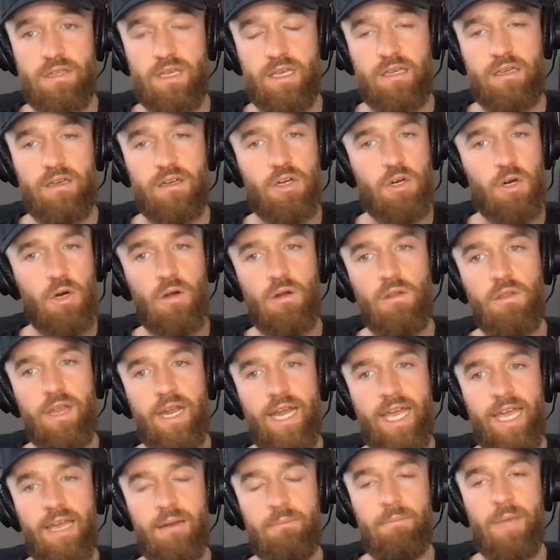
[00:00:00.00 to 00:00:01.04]
like a girl that
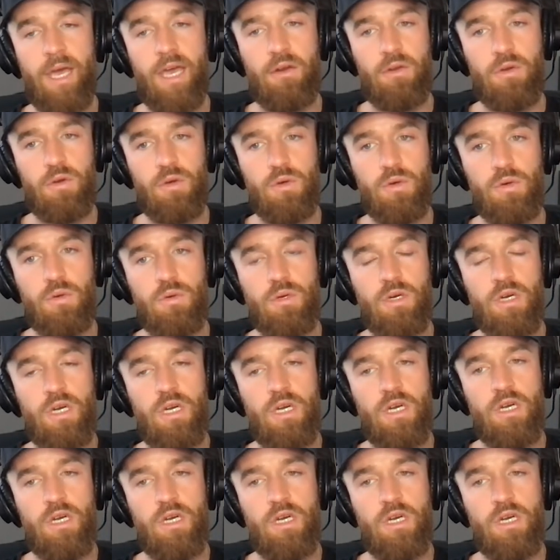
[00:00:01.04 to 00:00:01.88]
I had met who